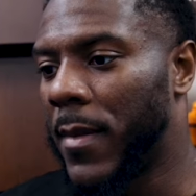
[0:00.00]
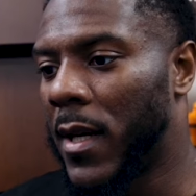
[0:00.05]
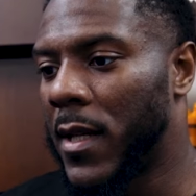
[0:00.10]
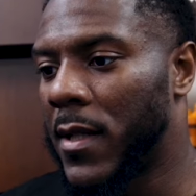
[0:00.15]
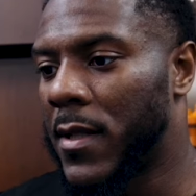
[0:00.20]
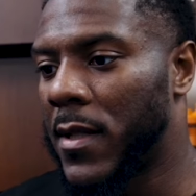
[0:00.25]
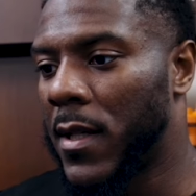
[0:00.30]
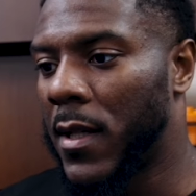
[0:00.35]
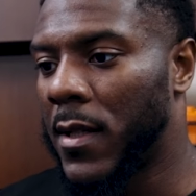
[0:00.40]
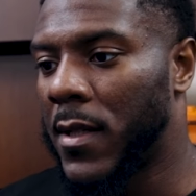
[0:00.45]

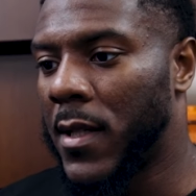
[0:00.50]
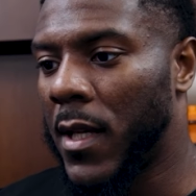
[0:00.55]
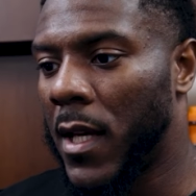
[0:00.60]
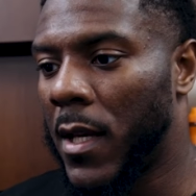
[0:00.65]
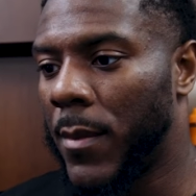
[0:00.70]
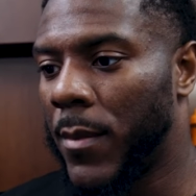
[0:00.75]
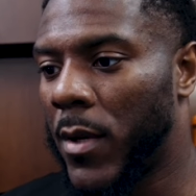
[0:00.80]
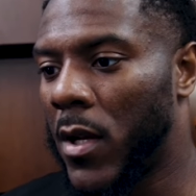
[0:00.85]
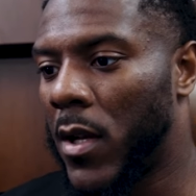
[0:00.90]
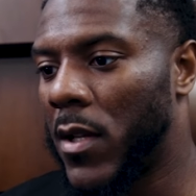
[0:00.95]
means to the
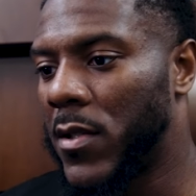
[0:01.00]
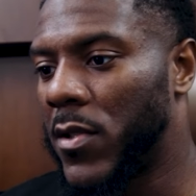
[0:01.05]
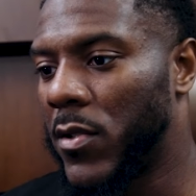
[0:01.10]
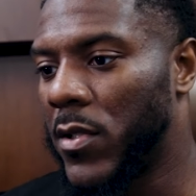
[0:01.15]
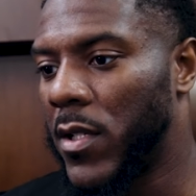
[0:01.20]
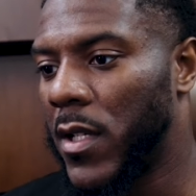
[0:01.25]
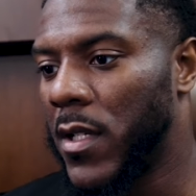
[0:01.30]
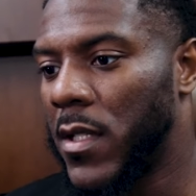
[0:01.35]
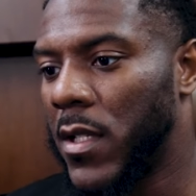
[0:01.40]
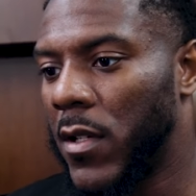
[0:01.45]
team, but also
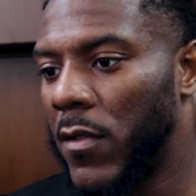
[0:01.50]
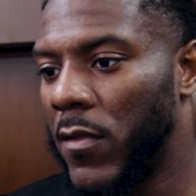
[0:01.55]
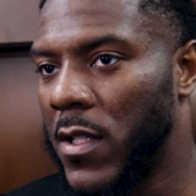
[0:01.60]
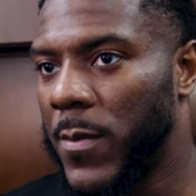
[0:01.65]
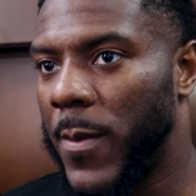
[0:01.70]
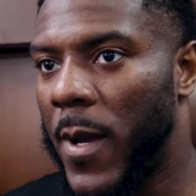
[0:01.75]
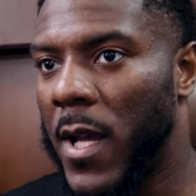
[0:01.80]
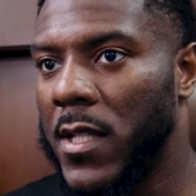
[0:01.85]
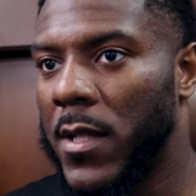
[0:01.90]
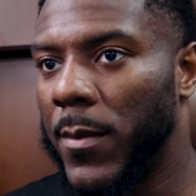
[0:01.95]
just the
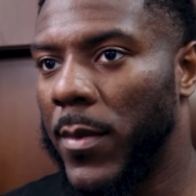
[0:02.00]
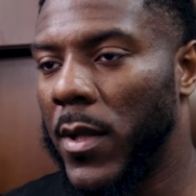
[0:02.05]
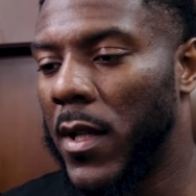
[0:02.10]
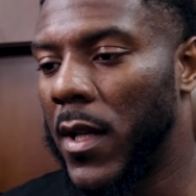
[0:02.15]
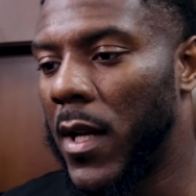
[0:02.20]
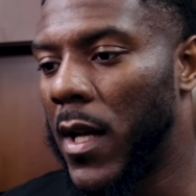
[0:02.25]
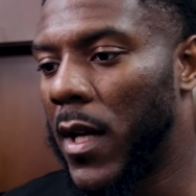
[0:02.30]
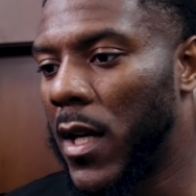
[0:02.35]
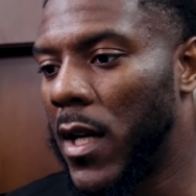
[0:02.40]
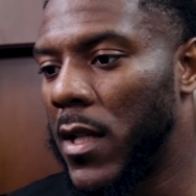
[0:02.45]

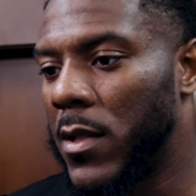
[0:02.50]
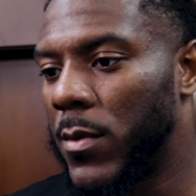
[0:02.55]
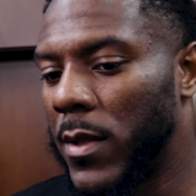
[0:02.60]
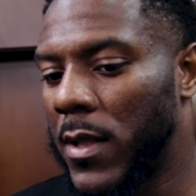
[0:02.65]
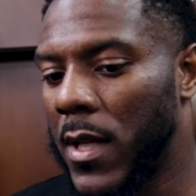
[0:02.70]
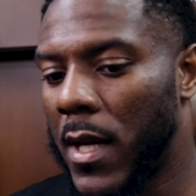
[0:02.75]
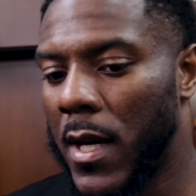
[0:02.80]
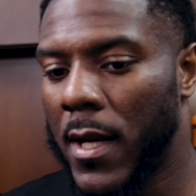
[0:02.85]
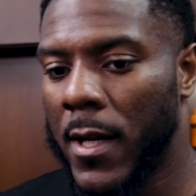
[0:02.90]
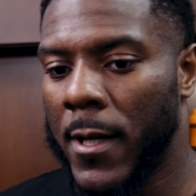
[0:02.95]
responsibility that comes
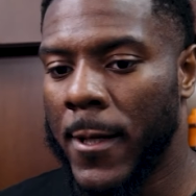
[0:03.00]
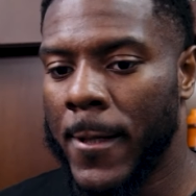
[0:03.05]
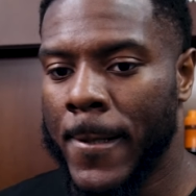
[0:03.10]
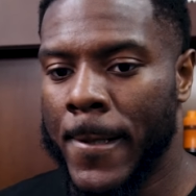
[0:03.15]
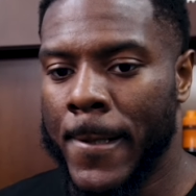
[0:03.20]
with that.